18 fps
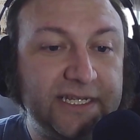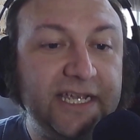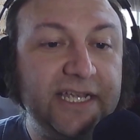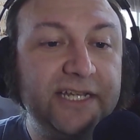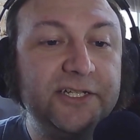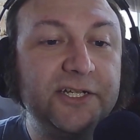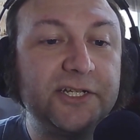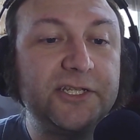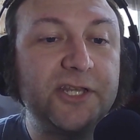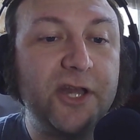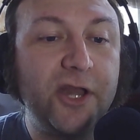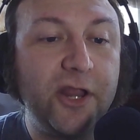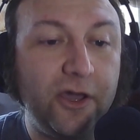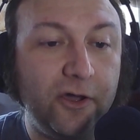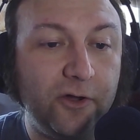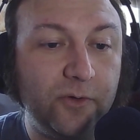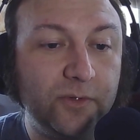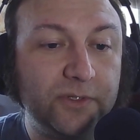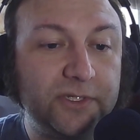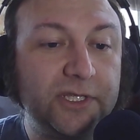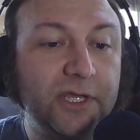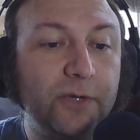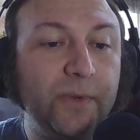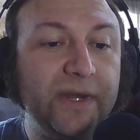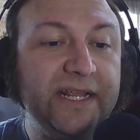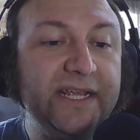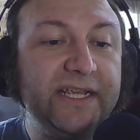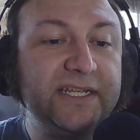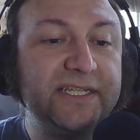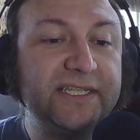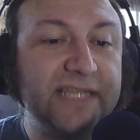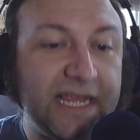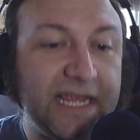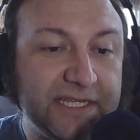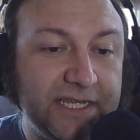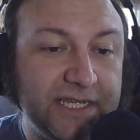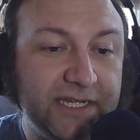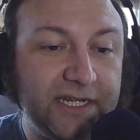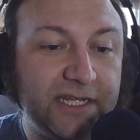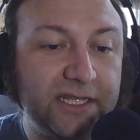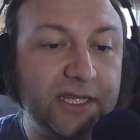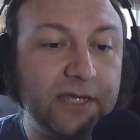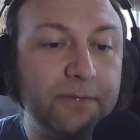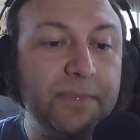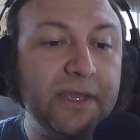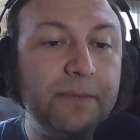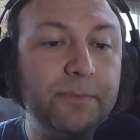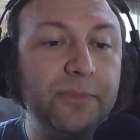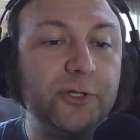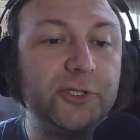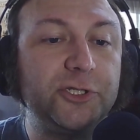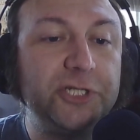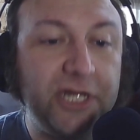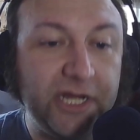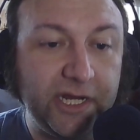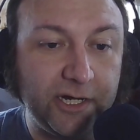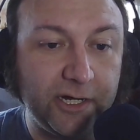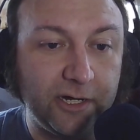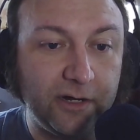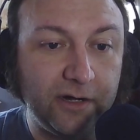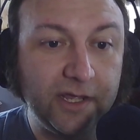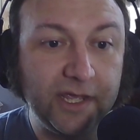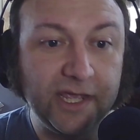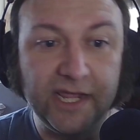He just knows that when he says it, the people cheer.